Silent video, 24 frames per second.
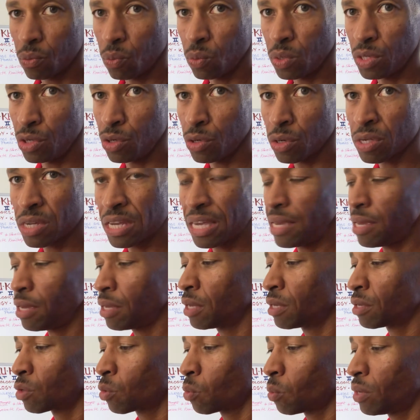When you're
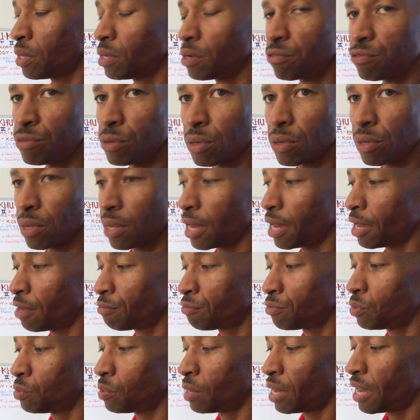king and queen of your
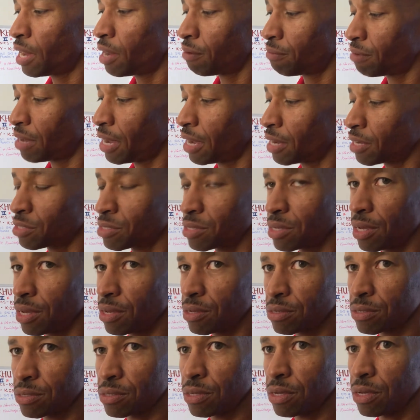life, you have
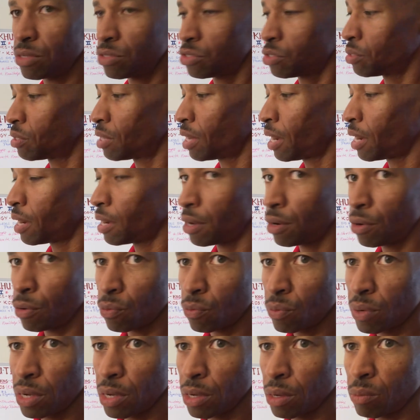access to the higher
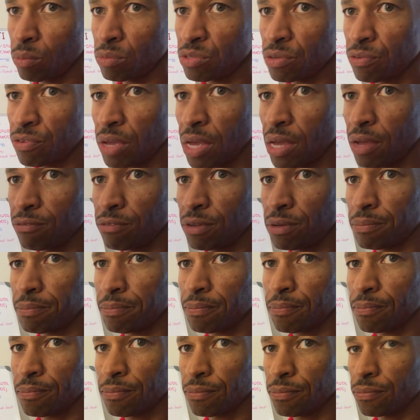realms of heaven.
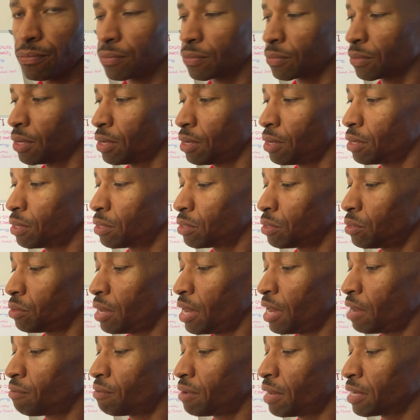You
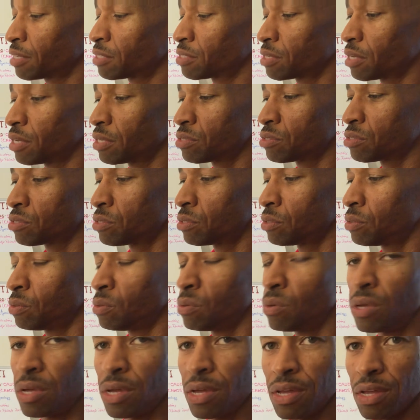have access to
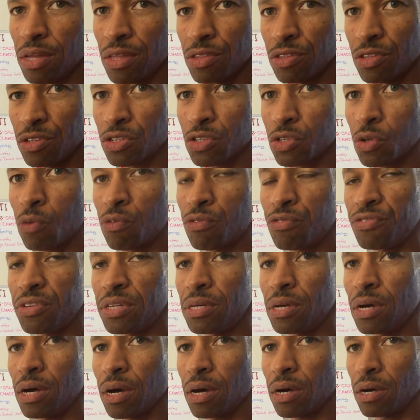the
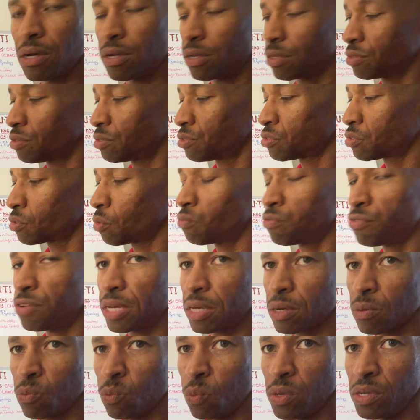Sophia, the
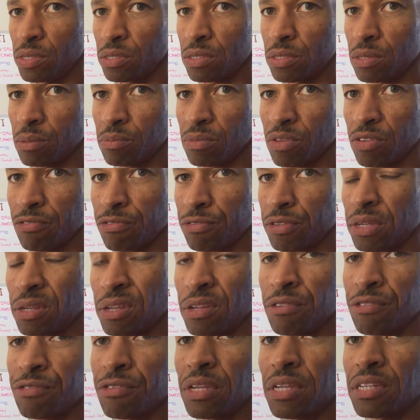Sophic wisdom, the
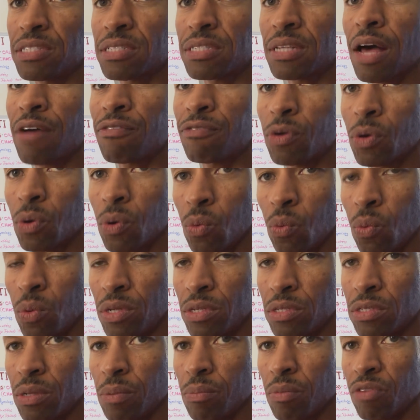philosophical
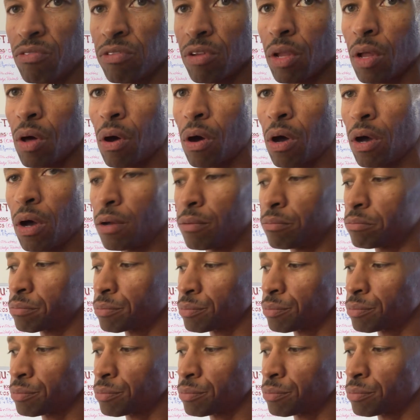wisdom of law.